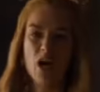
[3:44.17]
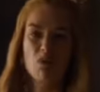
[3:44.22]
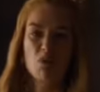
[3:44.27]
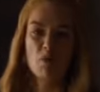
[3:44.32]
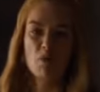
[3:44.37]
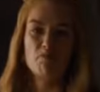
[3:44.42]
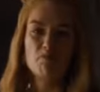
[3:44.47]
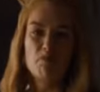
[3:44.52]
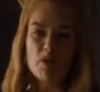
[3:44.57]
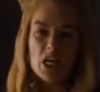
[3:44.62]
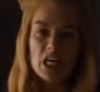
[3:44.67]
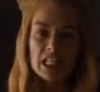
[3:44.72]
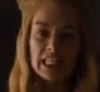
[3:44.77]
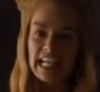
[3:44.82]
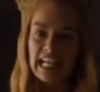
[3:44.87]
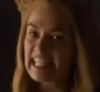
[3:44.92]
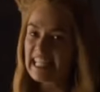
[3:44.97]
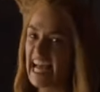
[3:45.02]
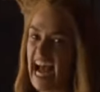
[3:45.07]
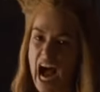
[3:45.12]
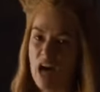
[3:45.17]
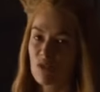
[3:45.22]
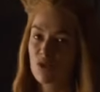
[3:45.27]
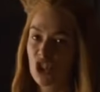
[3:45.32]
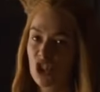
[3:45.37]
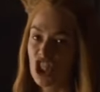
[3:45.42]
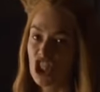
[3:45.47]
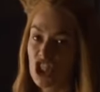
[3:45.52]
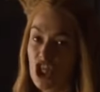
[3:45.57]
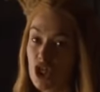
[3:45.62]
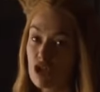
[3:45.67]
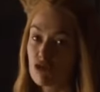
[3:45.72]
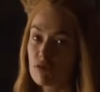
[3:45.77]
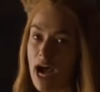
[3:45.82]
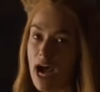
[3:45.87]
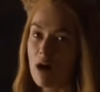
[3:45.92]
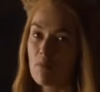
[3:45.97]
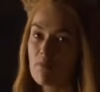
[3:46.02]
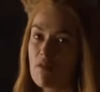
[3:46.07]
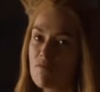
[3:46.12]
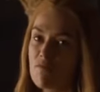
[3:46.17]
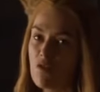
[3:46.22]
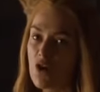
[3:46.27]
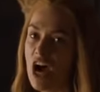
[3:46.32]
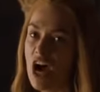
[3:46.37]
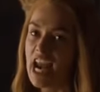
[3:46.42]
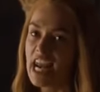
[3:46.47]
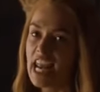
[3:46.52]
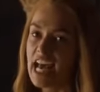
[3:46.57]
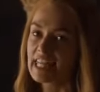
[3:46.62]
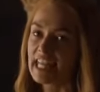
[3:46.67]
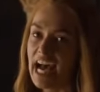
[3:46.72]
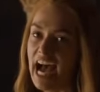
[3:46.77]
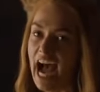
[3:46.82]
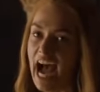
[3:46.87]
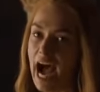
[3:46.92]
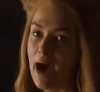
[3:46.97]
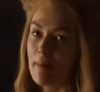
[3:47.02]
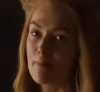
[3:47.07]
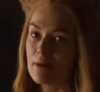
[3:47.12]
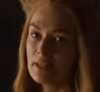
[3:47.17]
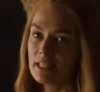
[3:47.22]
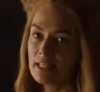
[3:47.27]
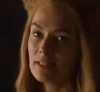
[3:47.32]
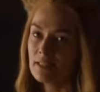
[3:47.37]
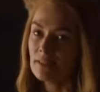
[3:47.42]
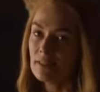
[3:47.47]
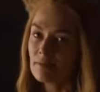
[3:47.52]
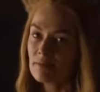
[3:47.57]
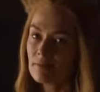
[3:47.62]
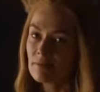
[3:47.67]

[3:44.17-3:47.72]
I will burn our house to the ground before I let that happen.